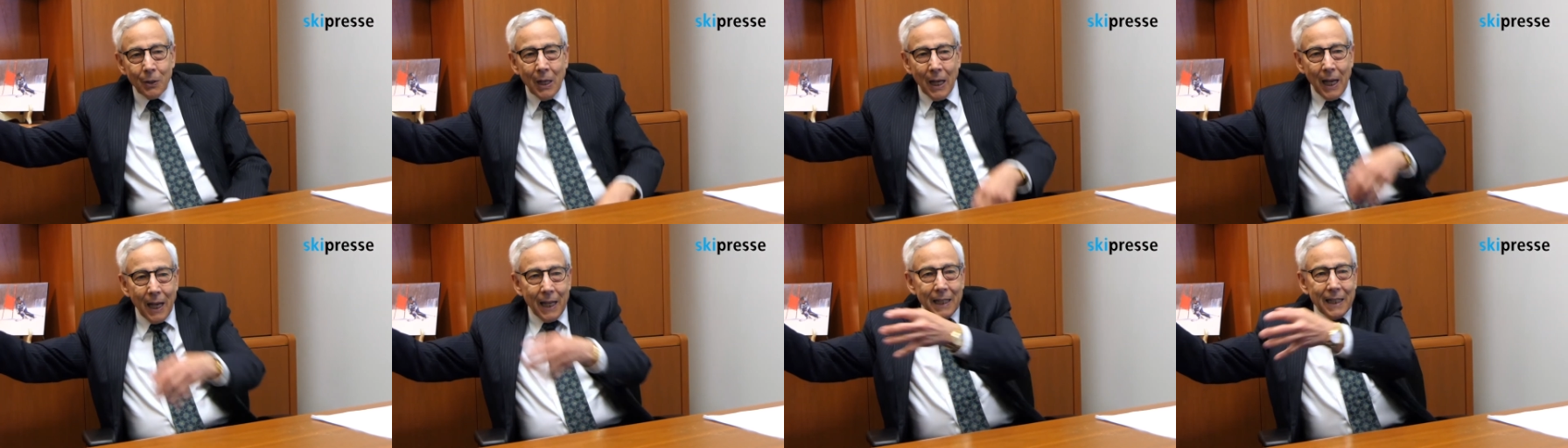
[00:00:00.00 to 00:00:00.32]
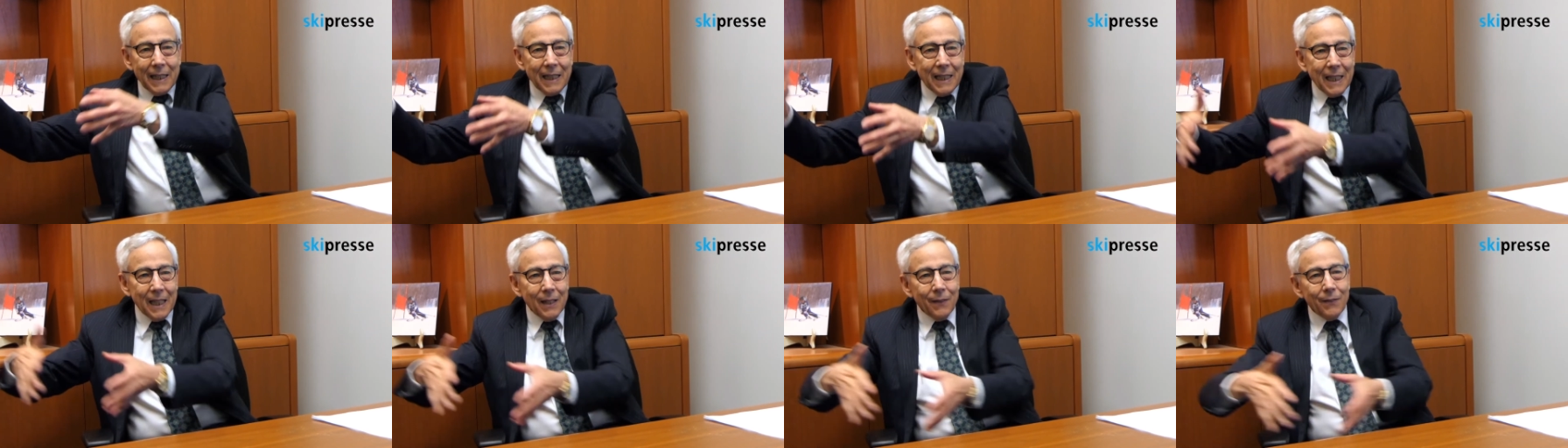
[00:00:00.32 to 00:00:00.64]

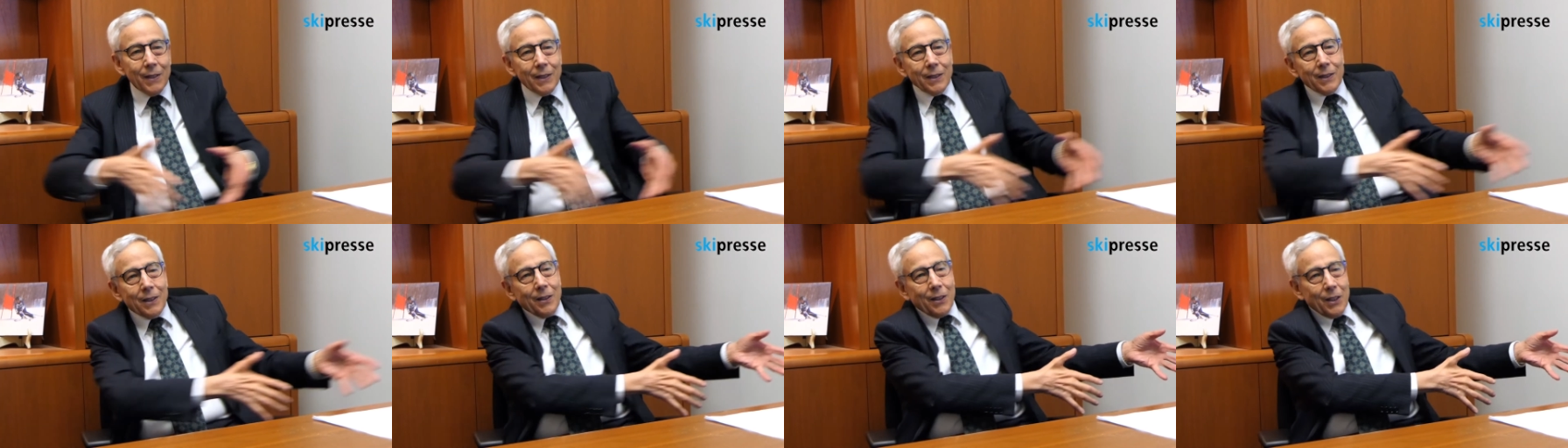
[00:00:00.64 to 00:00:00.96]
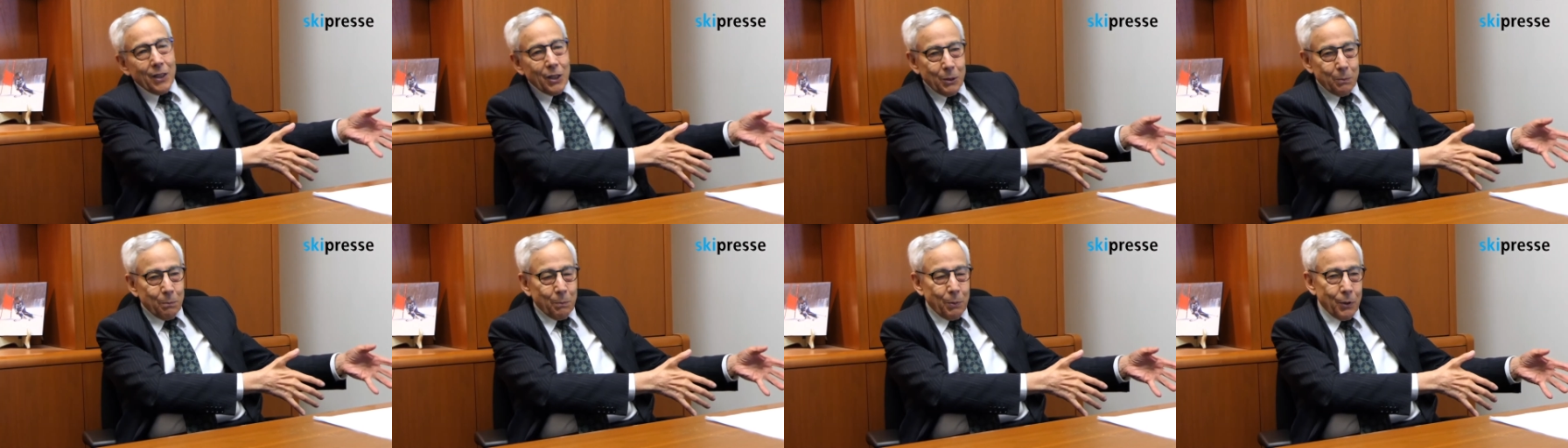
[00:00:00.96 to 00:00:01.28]
and give it to
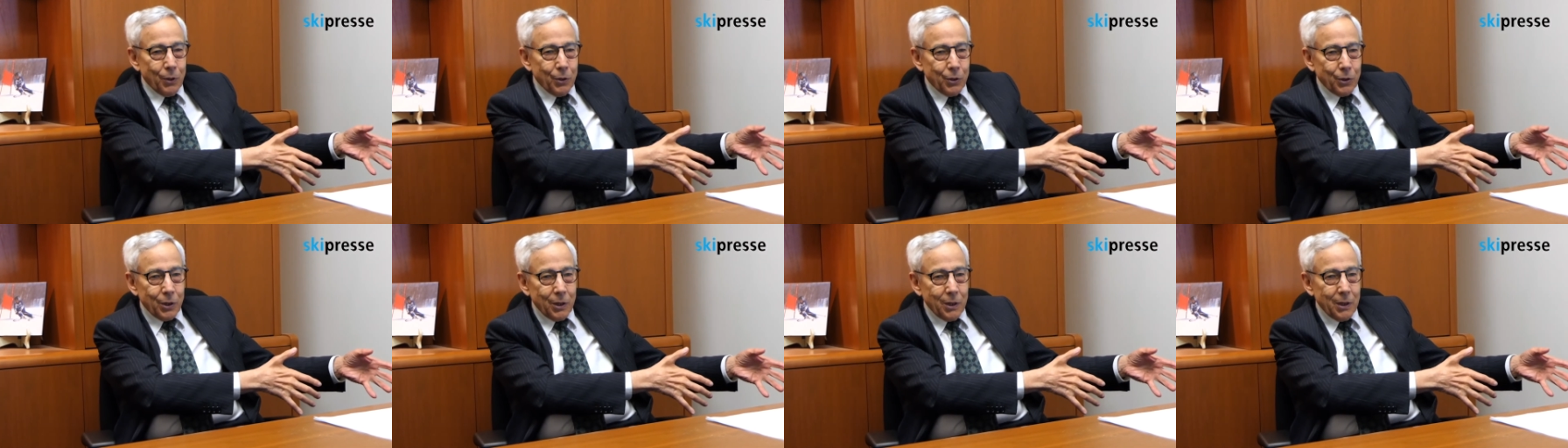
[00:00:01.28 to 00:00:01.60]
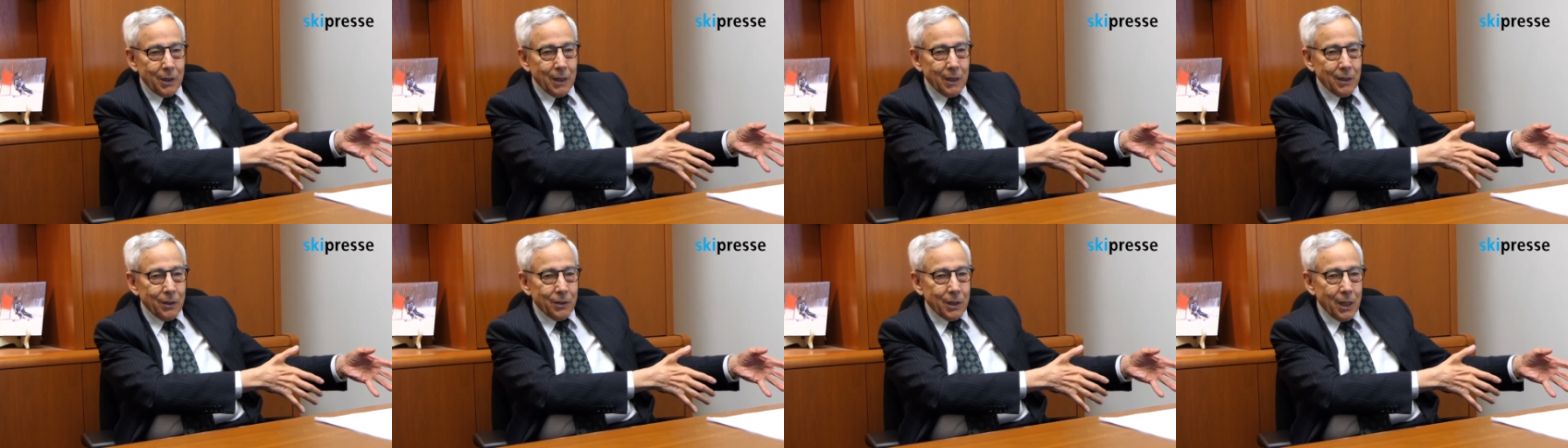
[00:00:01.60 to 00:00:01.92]
this person
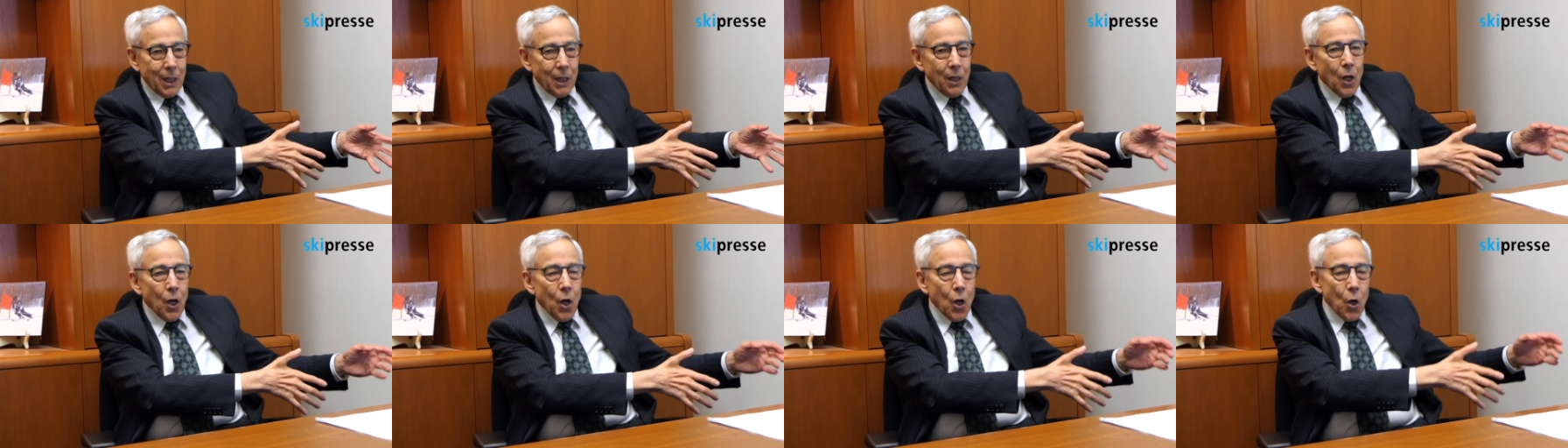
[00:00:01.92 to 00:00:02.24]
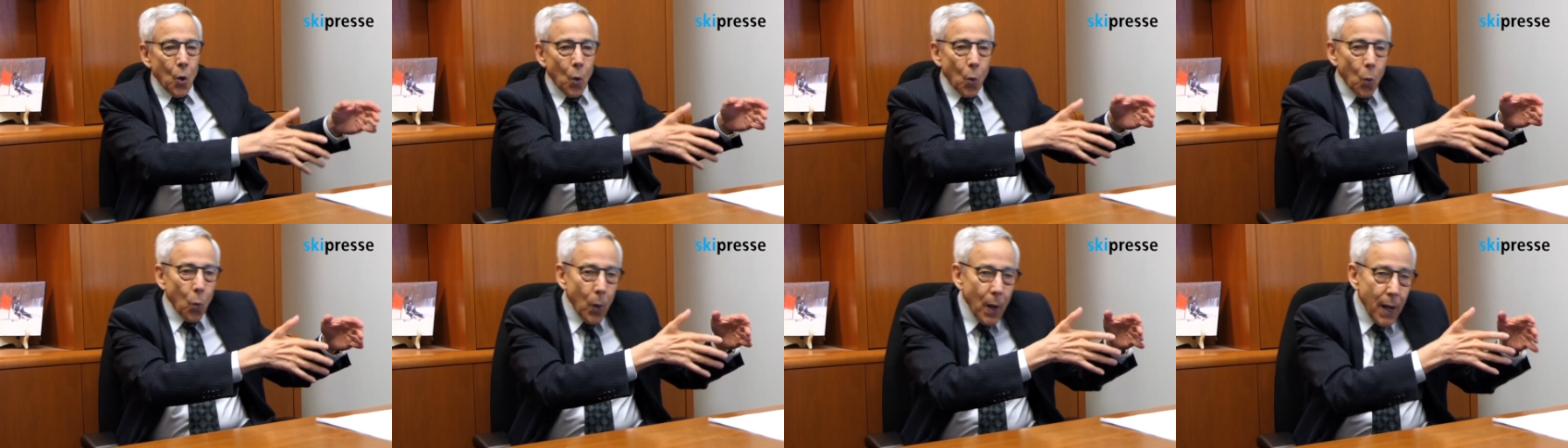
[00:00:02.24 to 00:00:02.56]
and say,
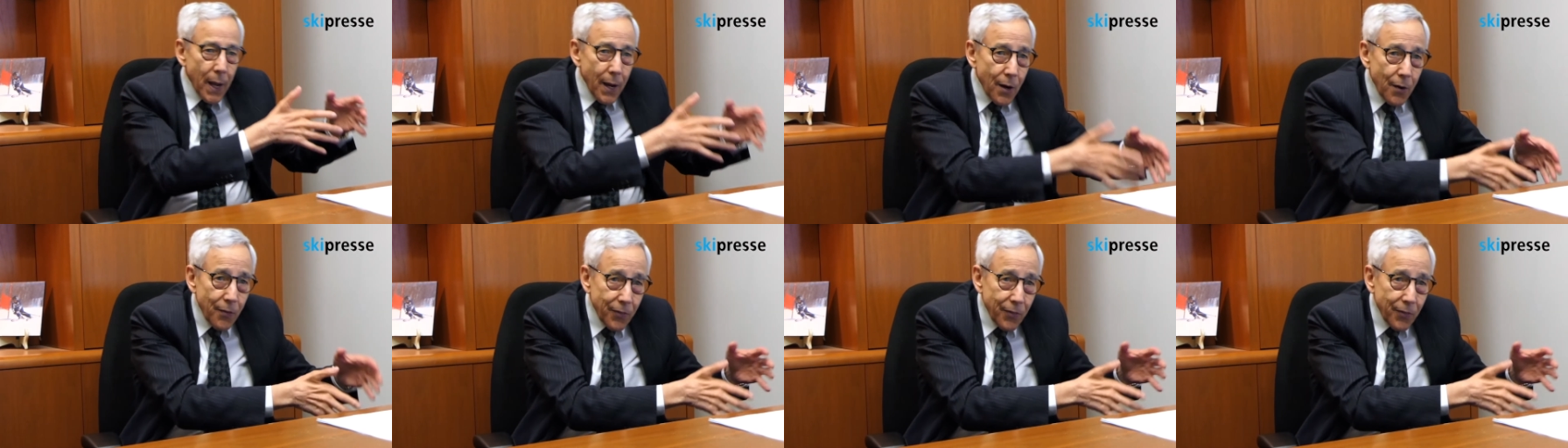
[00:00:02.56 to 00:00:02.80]
wear